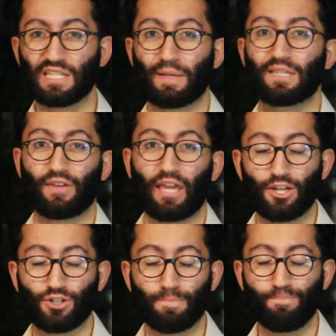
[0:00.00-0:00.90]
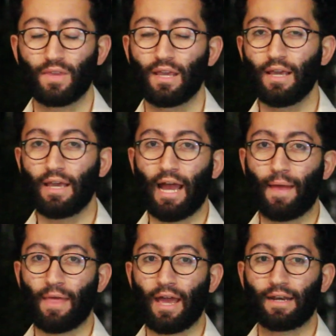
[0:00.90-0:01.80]
specification,
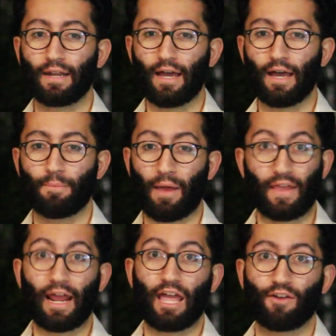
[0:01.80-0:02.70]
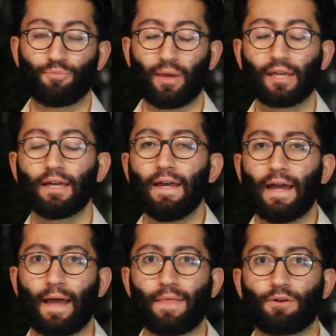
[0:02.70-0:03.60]
and then AFP,
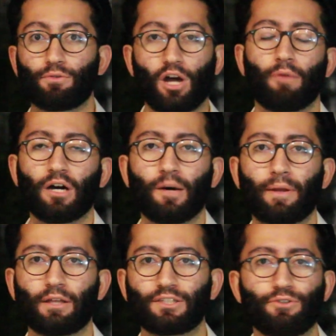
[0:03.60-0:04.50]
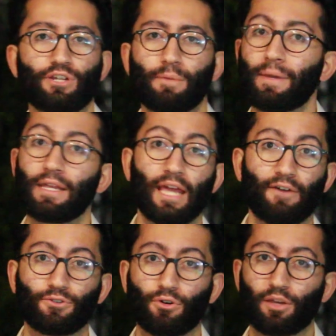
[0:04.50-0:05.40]
and then it will come up, and it's usually a
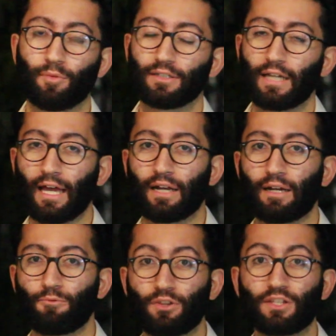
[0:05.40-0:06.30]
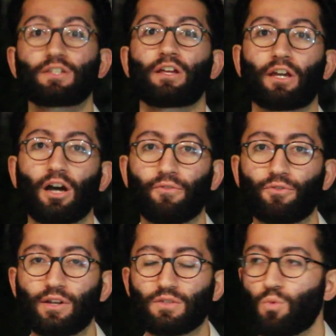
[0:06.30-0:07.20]
PDF document. And what this is going to
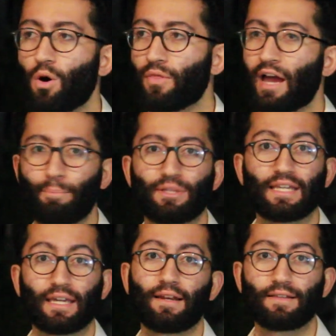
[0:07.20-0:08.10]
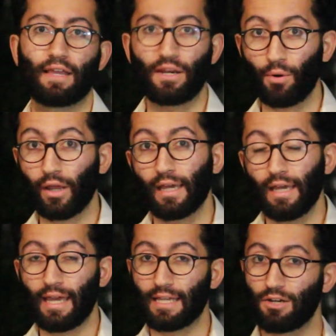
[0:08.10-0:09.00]
cover is what that particular deanery
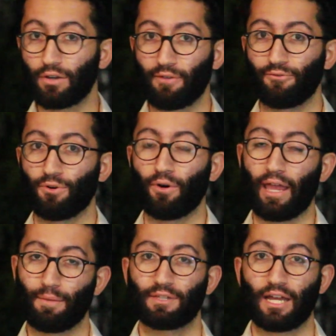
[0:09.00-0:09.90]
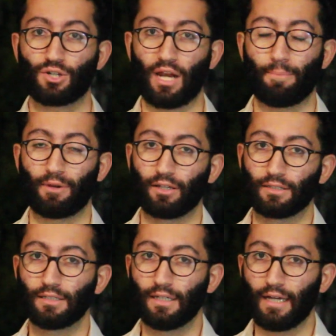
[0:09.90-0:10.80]
is looking for in a potential applicant.